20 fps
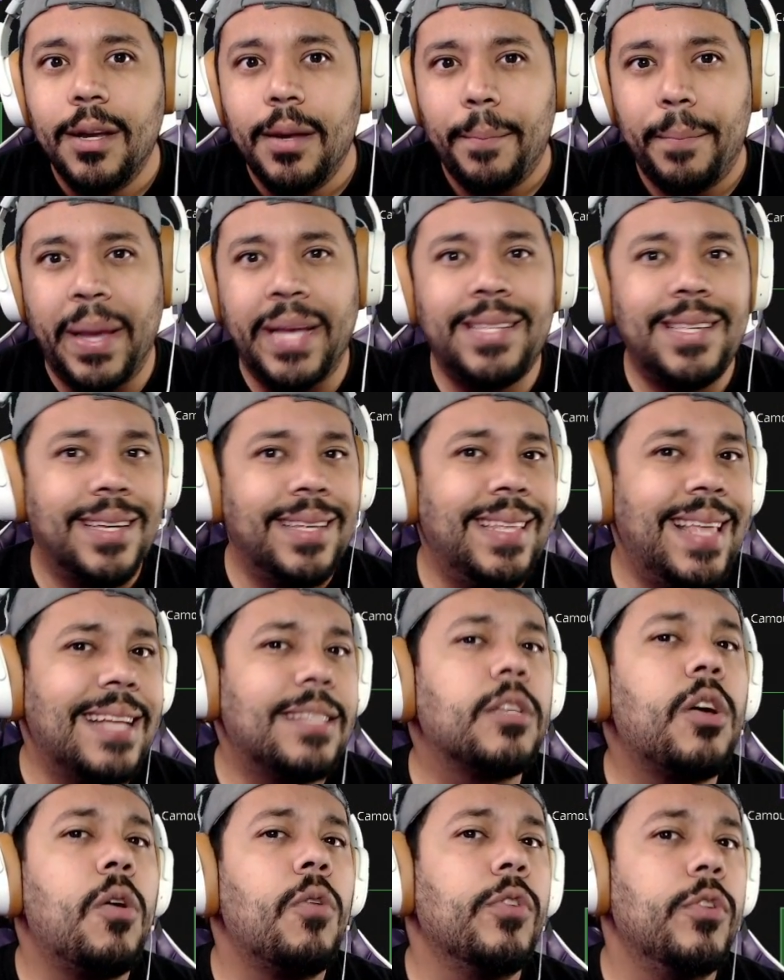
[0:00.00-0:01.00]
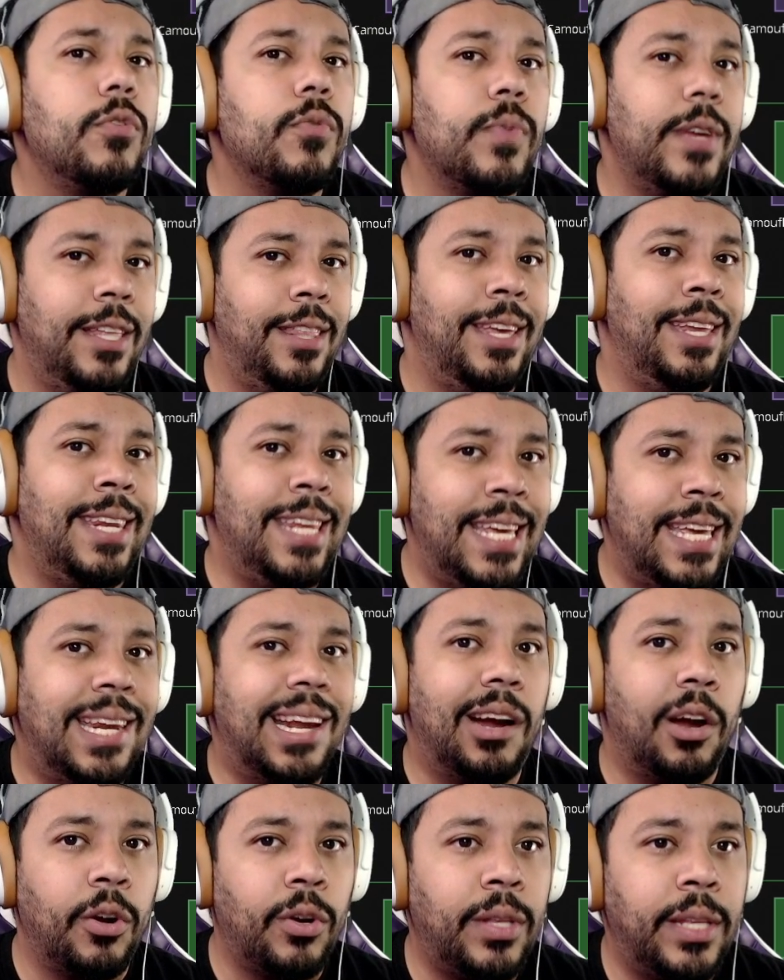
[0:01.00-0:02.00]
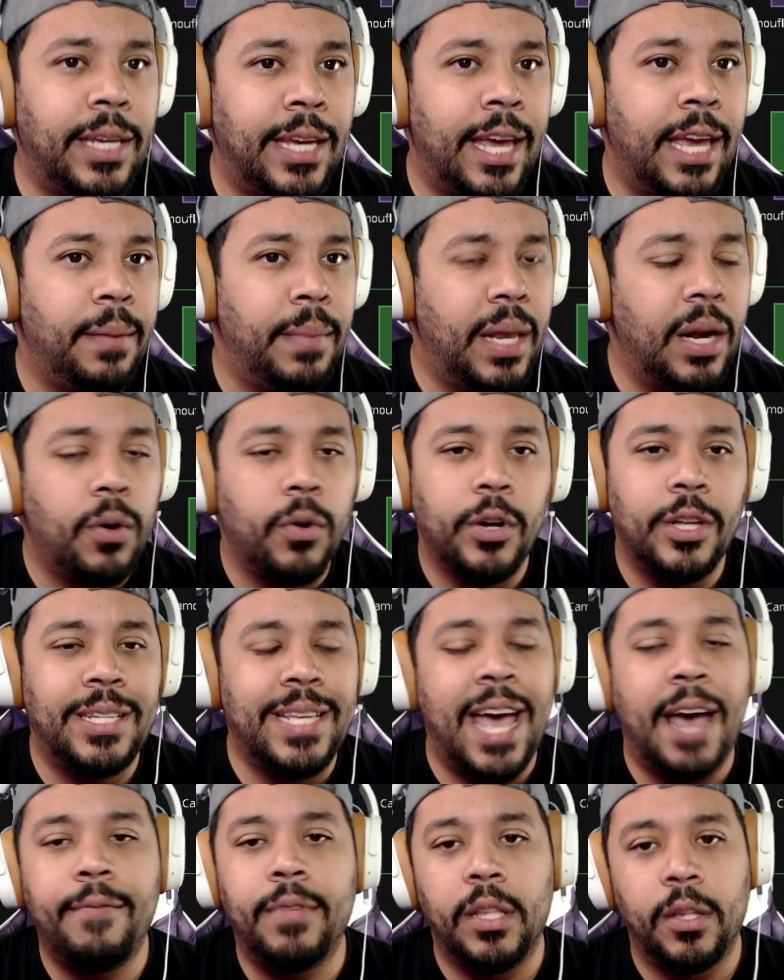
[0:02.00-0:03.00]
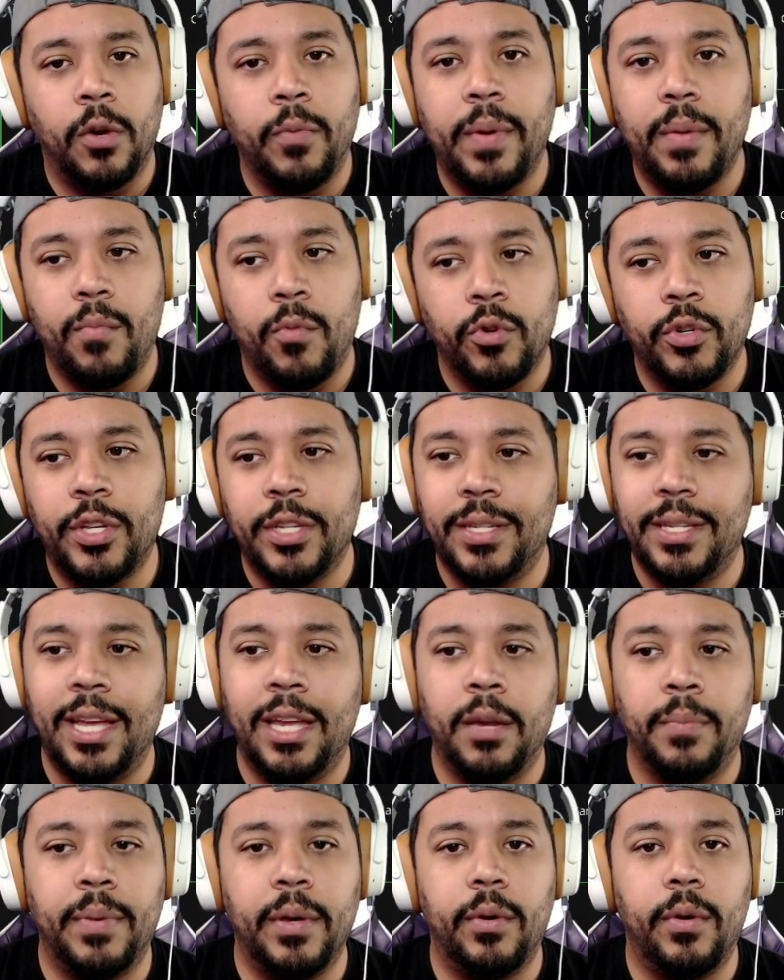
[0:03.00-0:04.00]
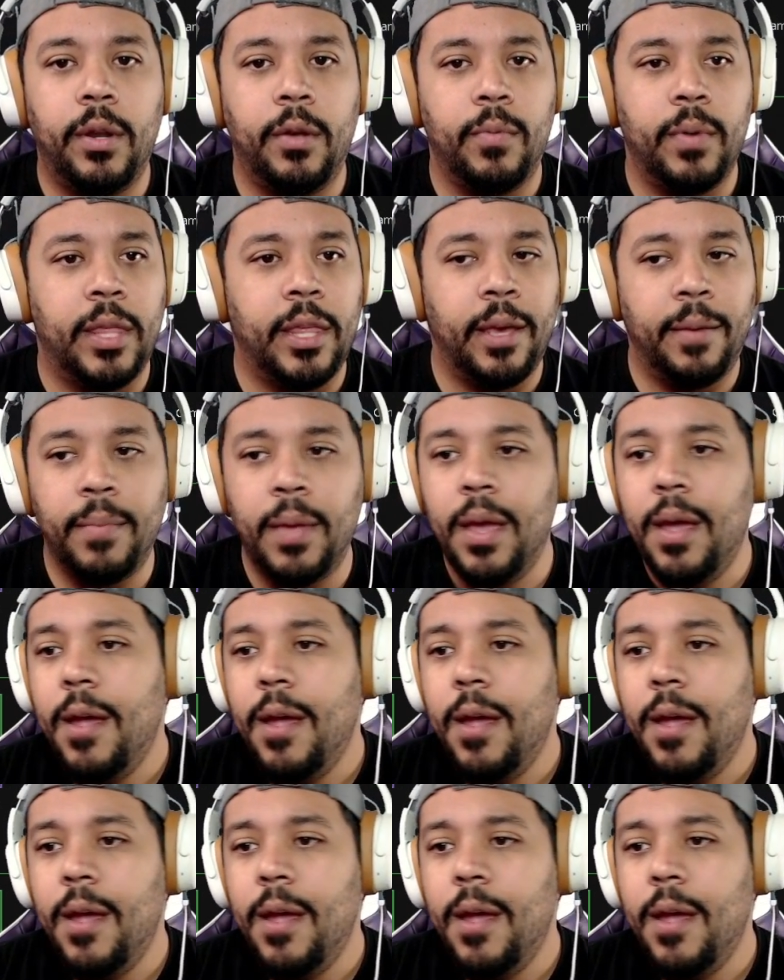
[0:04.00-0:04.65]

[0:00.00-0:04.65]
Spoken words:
Basically, that's all you really need early game in order to have a little bit more sustainability with him.